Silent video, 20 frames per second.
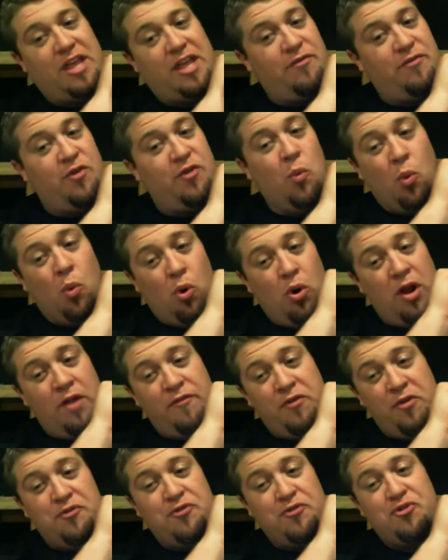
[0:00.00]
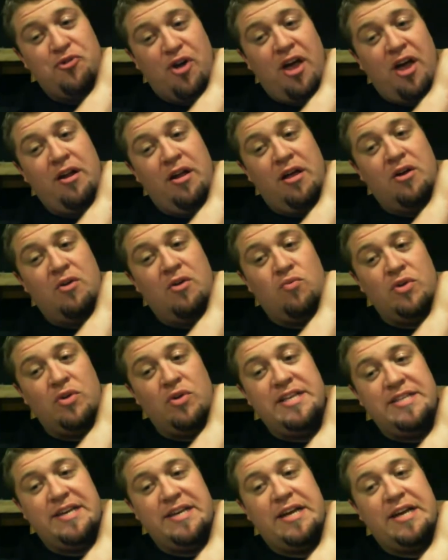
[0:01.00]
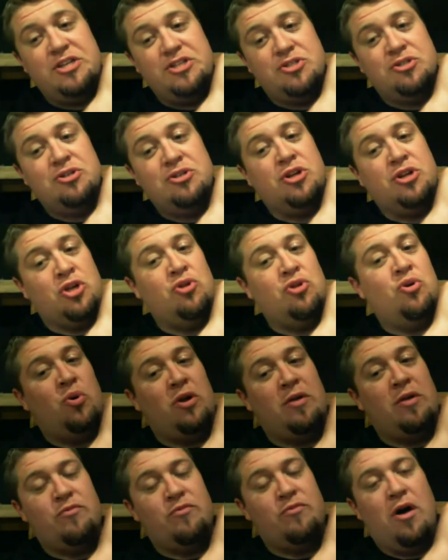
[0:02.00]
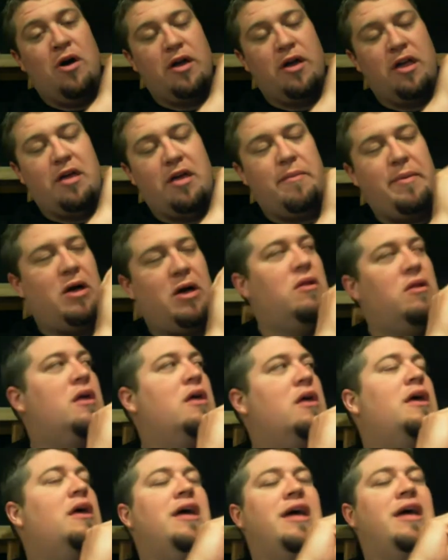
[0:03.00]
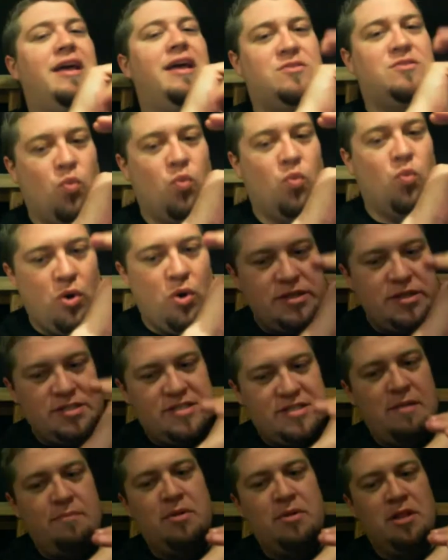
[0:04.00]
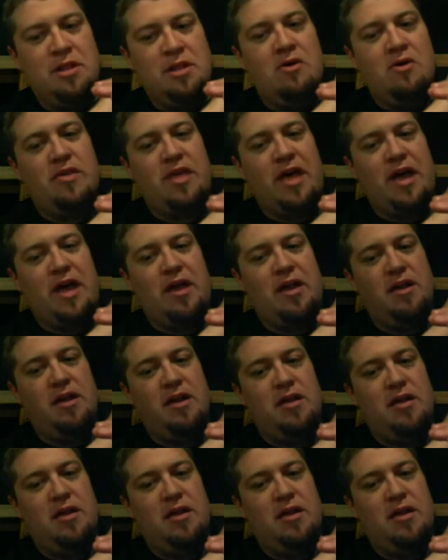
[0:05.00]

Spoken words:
And if you've tried on a really tight shirt, you know what I'm talking about. It's one step below that.